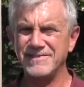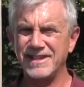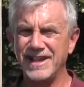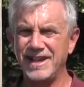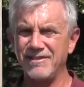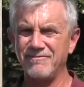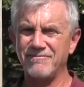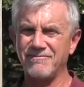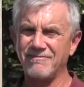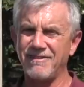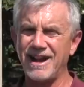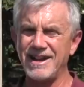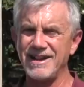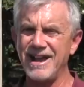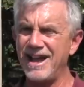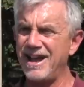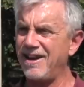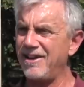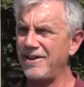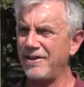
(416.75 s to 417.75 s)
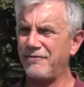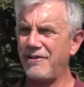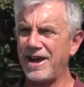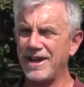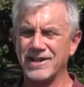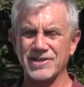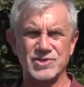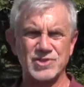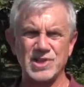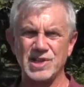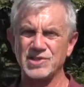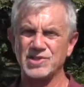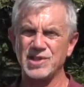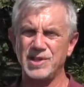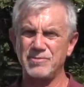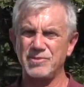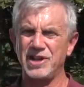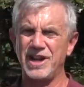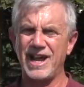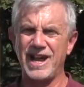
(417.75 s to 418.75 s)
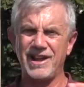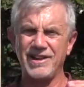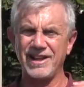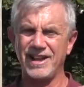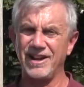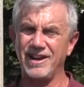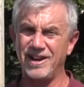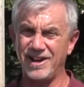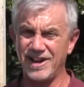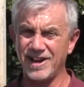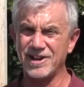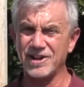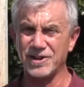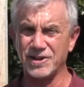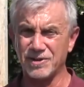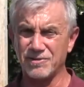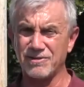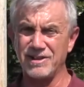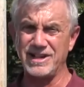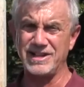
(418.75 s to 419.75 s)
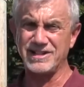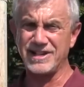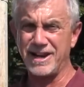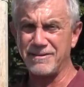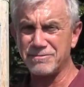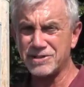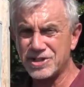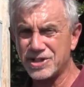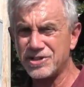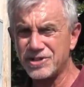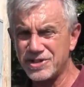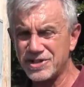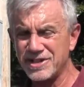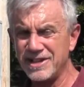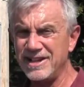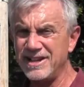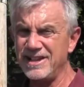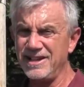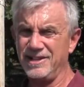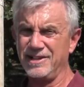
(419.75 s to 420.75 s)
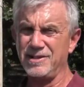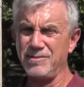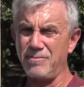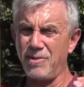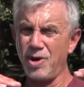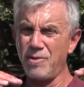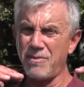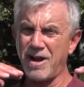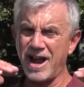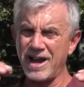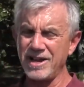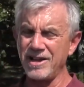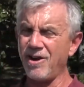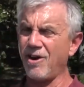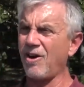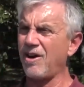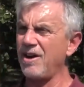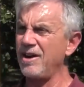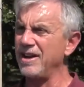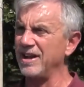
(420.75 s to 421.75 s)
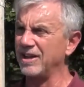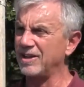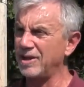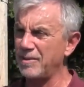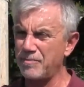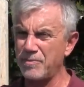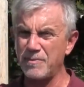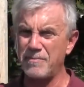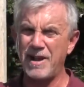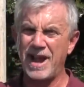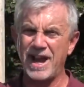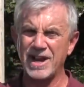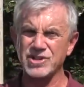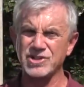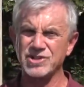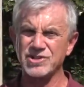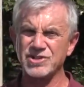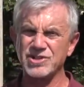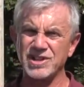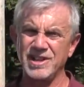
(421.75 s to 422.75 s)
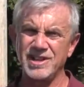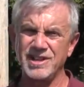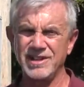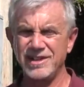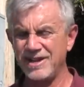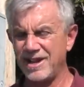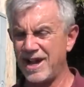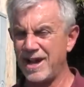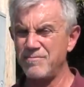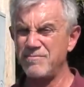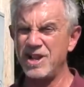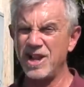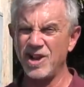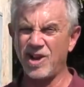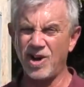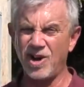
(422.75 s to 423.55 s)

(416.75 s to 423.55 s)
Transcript: And right now, if I could send something out in 100 degree temperatures, to mow my yard and clip the pastures, I'd be